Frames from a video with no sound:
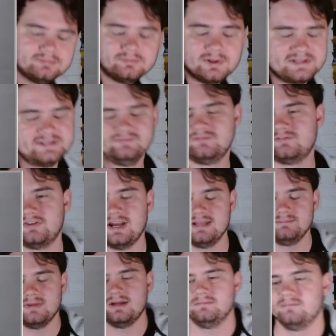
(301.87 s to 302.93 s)
was in
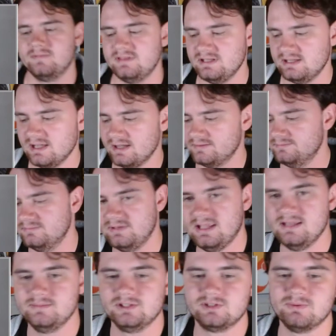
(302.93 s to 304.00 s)
frame. The image